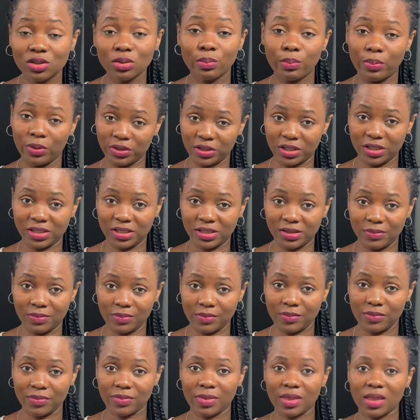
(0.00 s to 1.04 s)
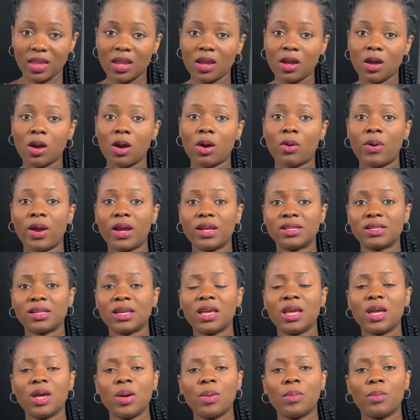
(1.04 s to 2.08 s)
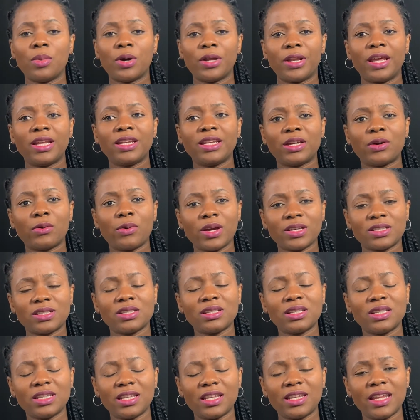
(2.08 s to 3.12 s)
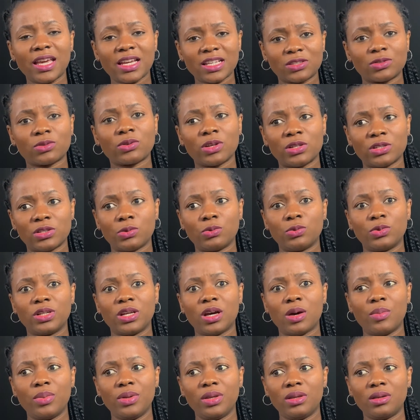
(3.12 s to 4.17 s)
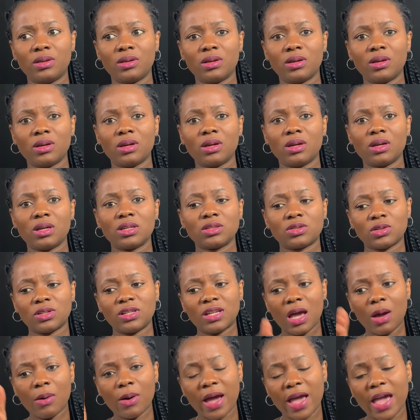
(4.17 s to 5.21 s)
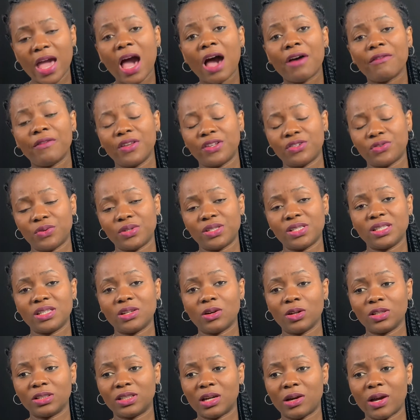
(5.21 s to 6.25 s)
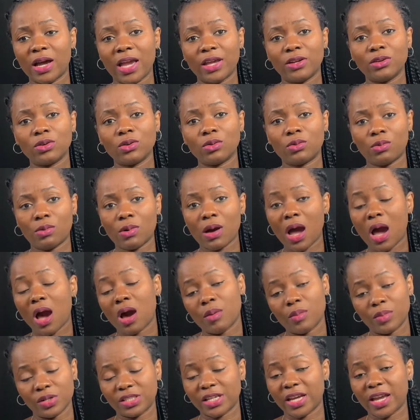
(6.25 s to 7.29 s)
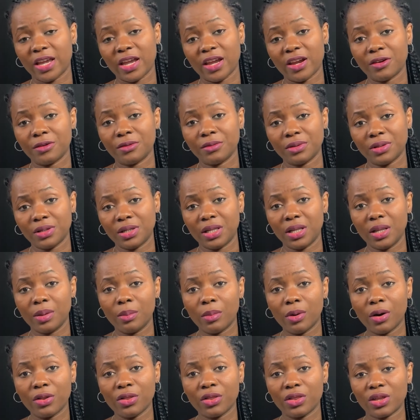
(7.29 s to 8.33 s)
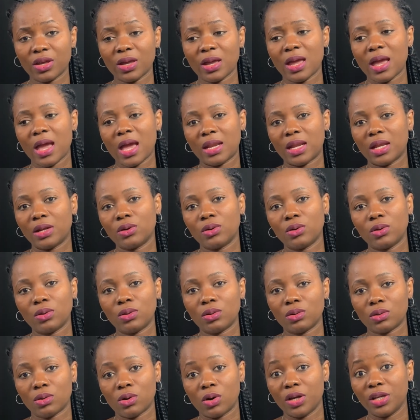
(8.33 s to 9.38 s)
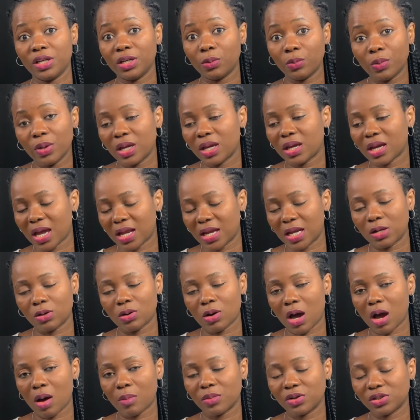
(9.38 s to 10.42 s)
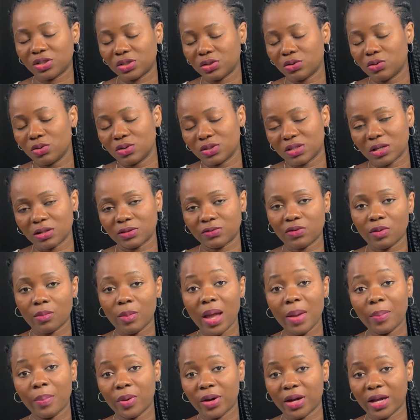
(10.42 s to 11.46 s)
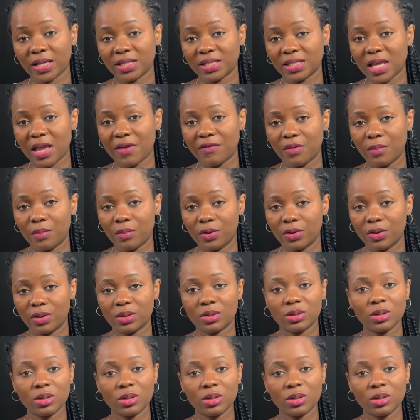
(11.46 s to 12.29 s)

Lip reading: budgeting. All right, but then the next question will now be, so now I have it written all down. I know how much I earn in a month, and I know, or in a week, and I know how much goes out for my pockets every month.